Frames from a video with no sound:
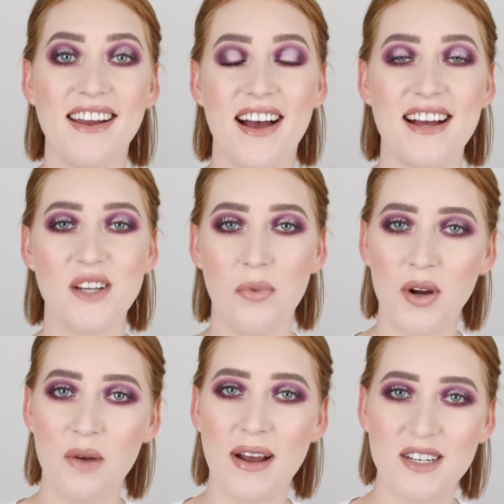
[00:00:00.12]
guys,
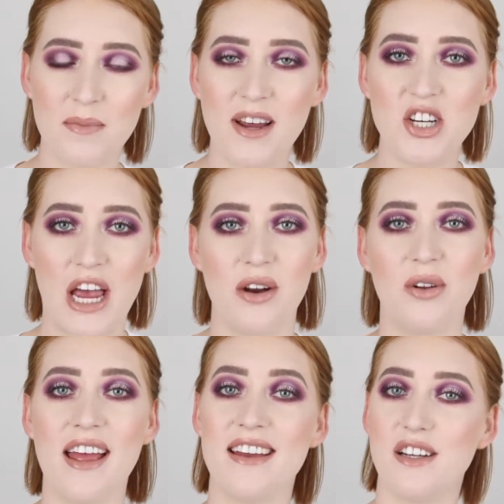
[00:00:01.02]
welcome back to my
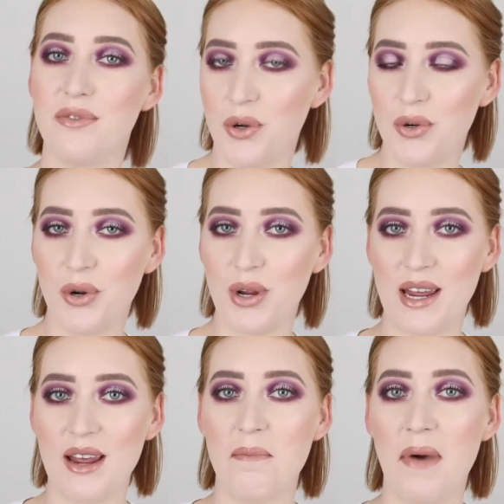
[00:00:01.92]
channel, and if you're new
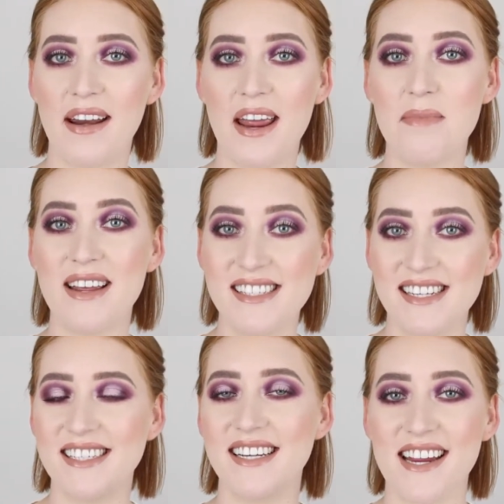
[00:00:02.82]
here, my name is
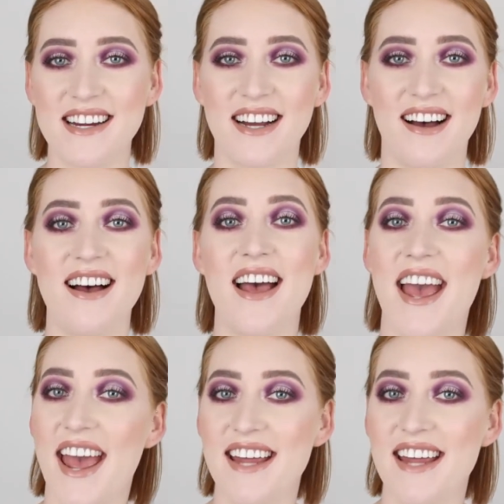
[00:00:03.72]
Tanika,